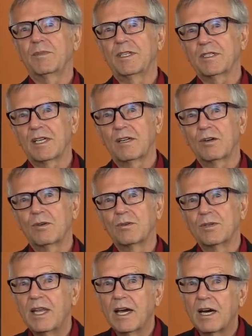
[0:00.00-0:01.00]
He said, oh,
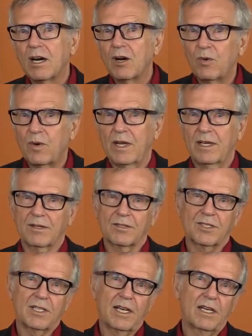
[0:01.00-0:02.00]
now I
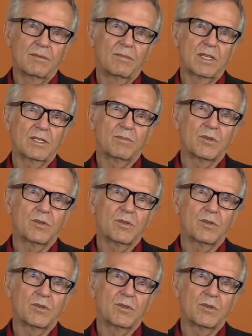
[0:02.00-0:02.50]
understand much